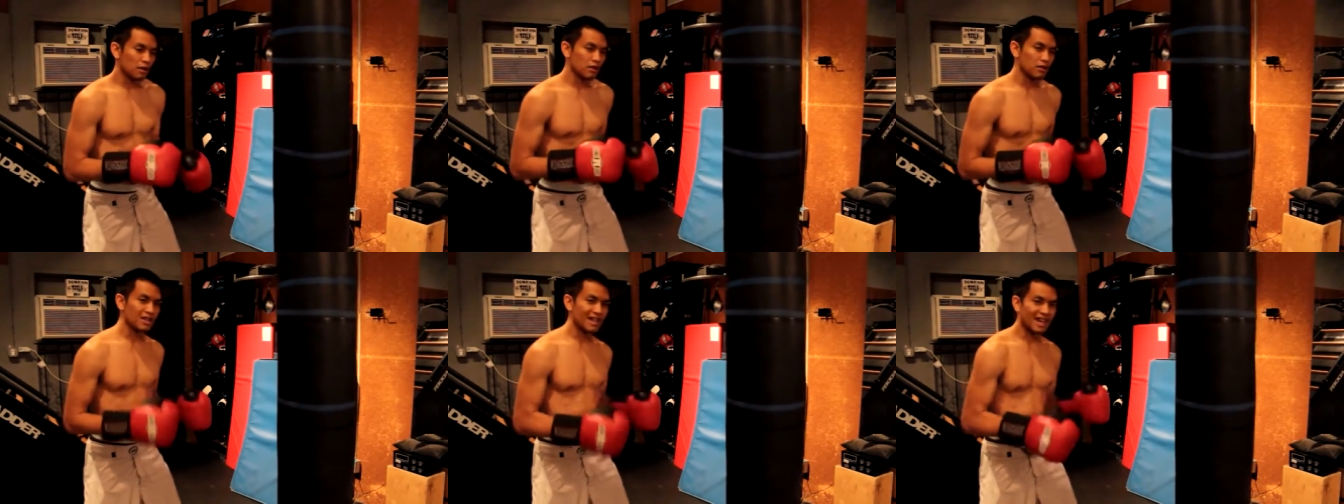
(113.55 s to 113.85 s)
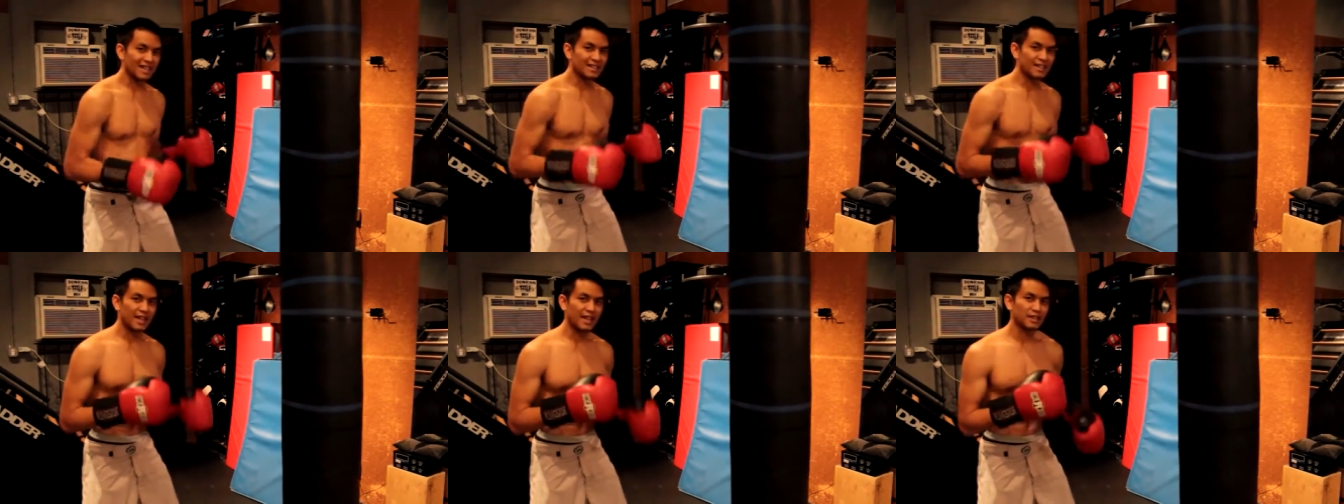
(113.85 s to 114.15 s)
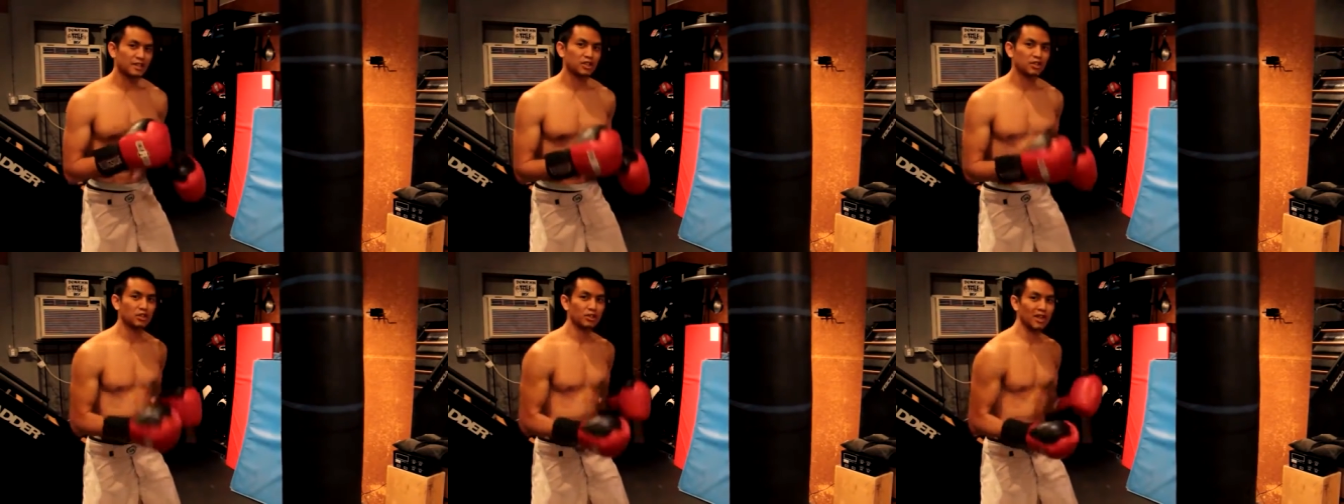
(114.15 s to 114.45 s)
You're not
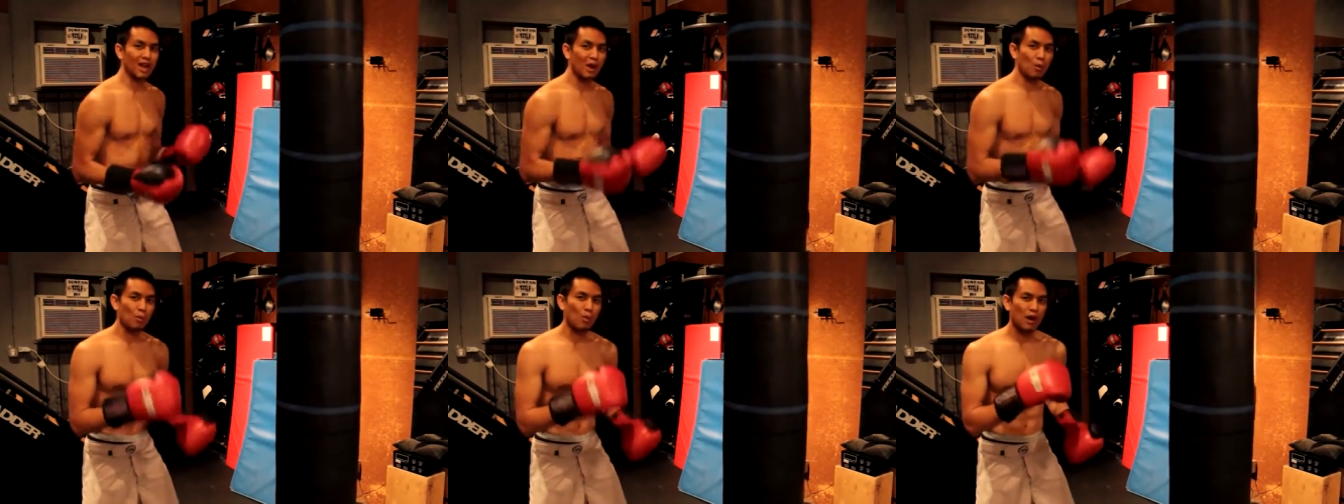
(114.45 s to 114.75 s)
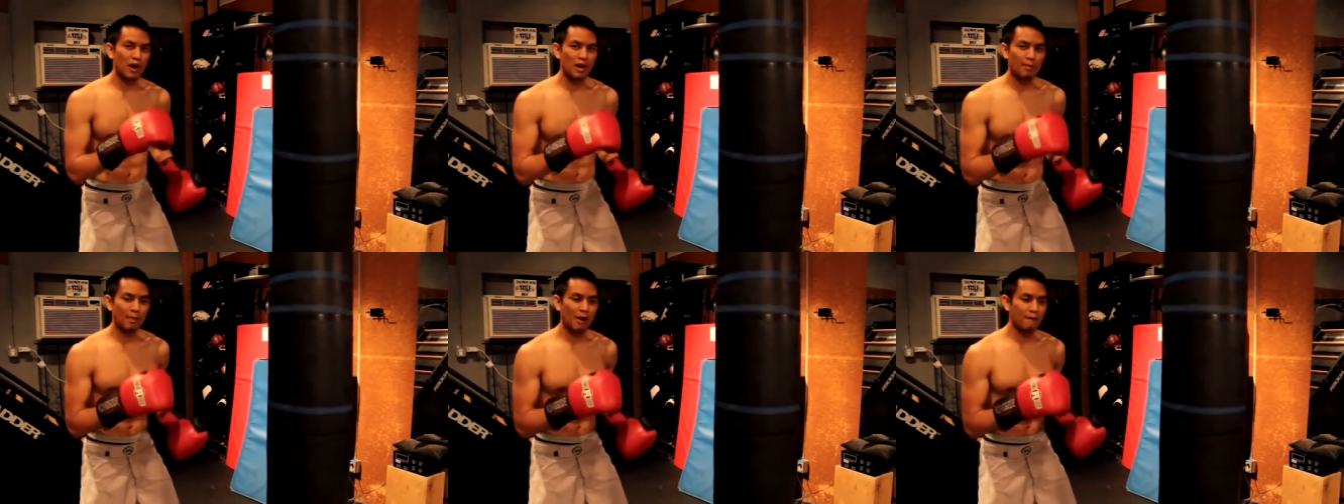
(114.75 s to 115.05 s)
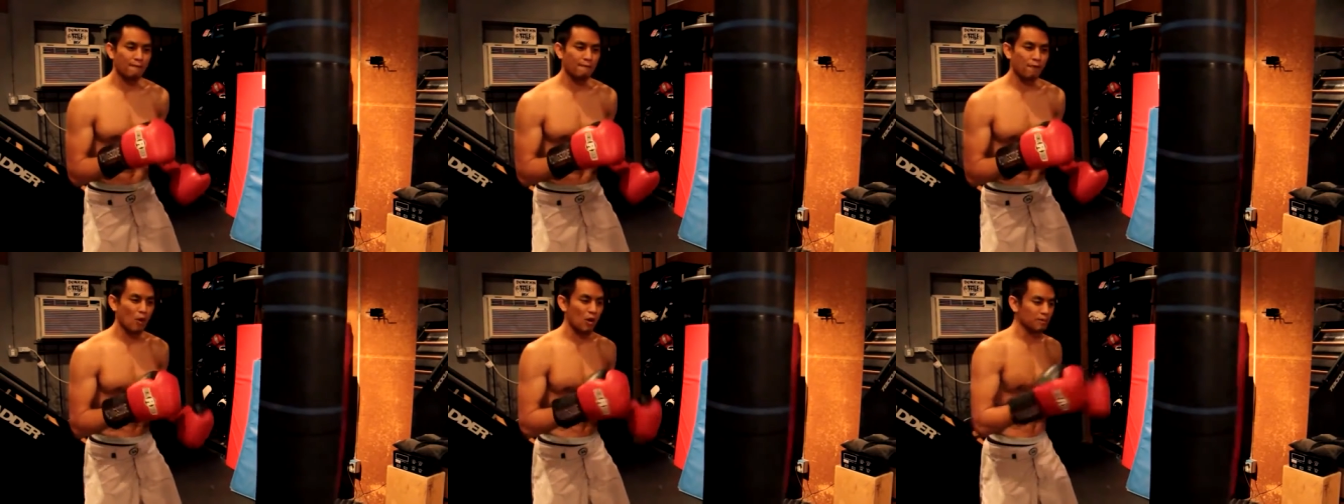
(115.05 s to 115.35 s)
tense, you're not worried
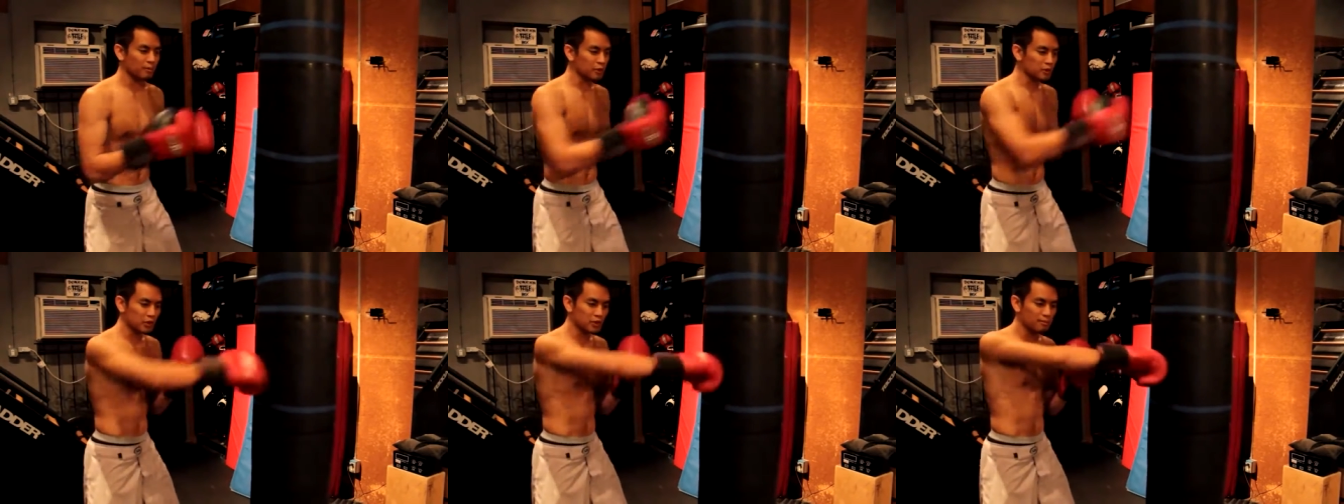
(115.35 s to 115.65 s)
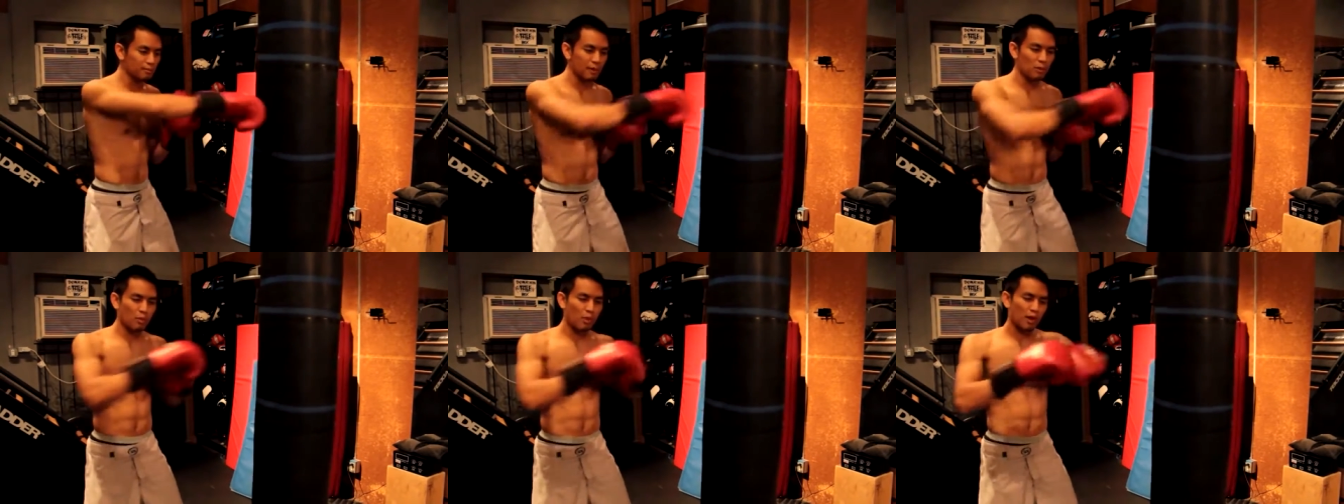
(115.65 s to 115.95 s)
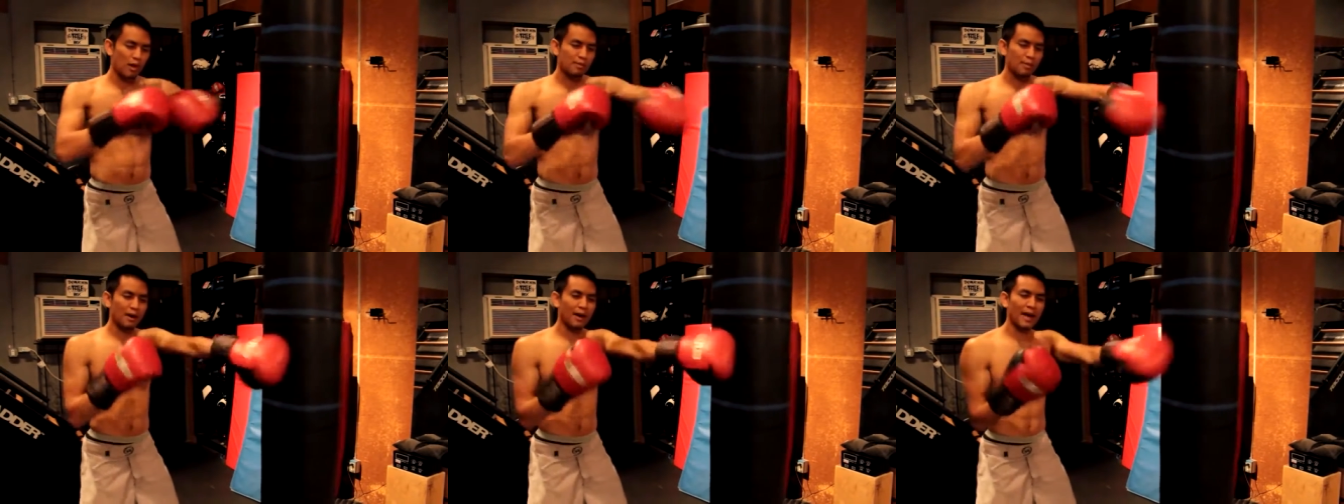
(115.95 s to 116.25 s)
about form. You shouldn't be
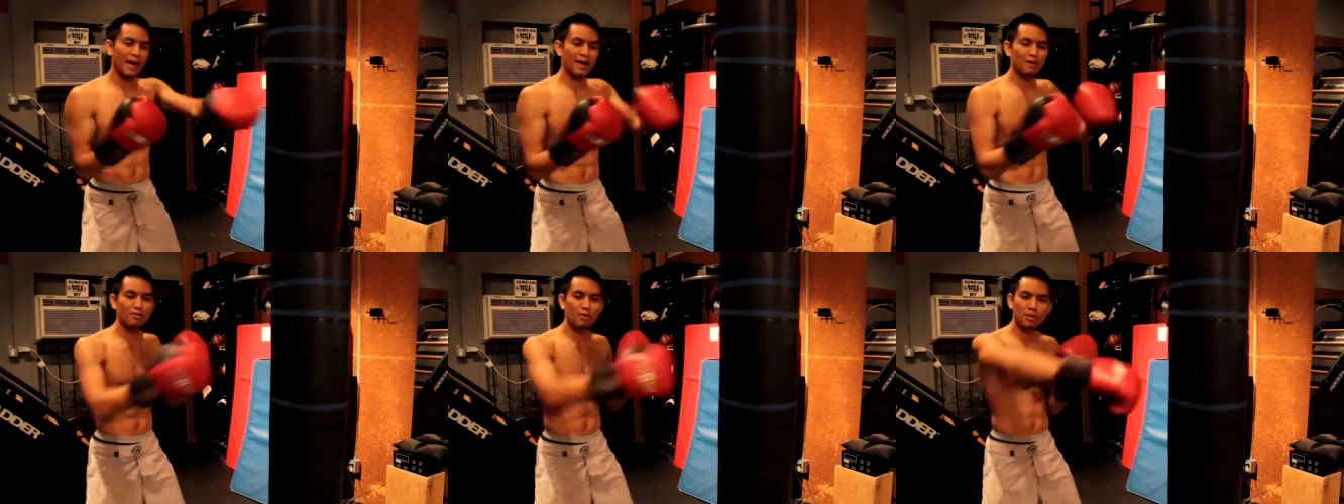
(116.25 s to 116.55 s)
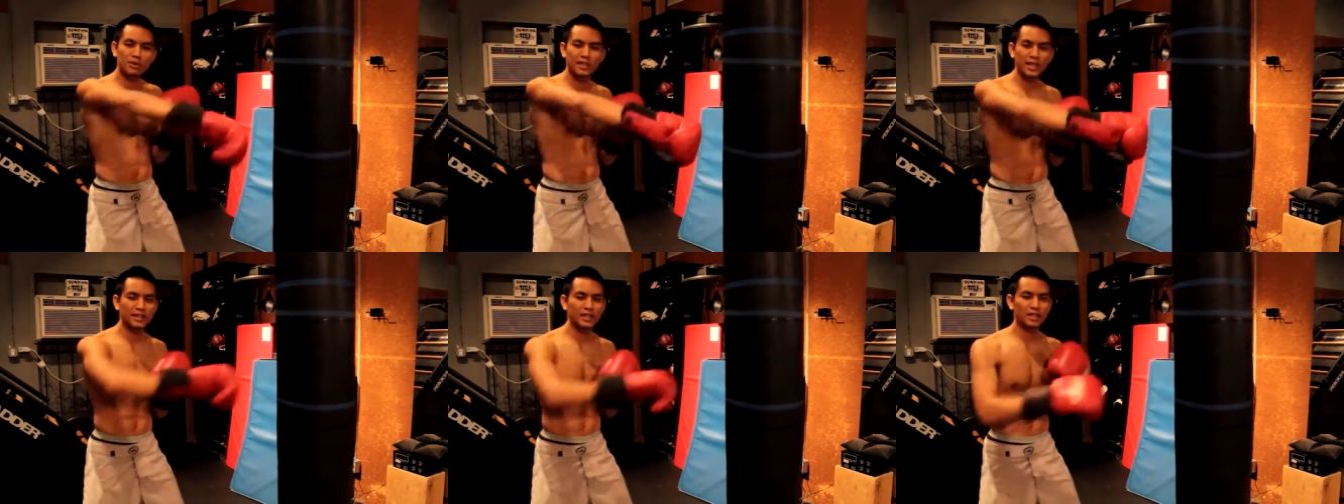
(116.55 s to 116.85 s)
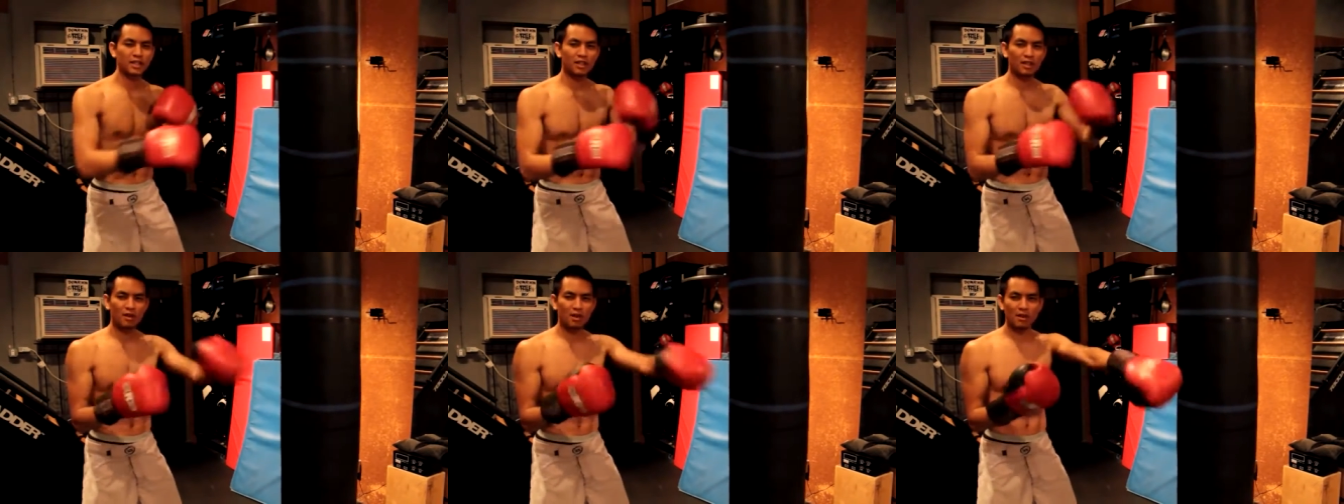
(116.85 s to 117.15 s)
worried about hand
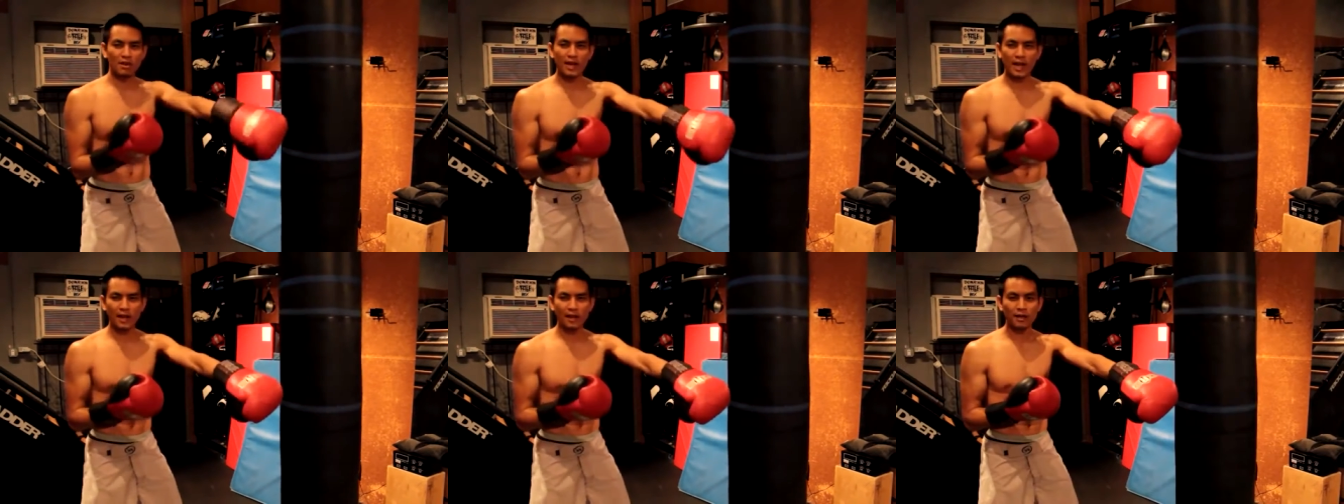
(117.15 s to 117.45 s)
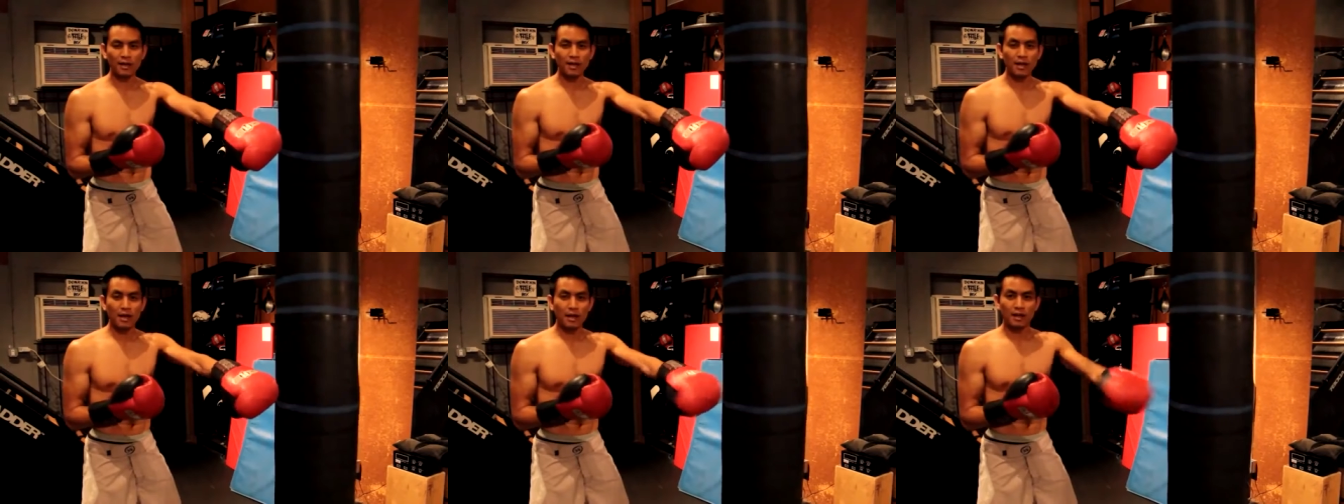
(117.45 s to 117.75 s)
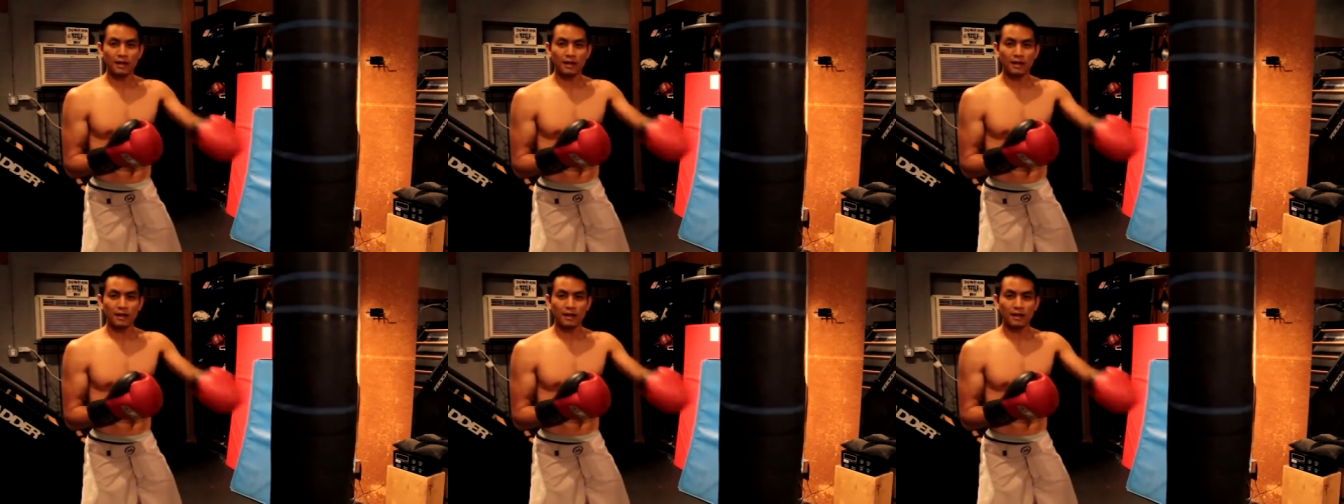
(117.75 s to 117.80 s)
rotation and all that.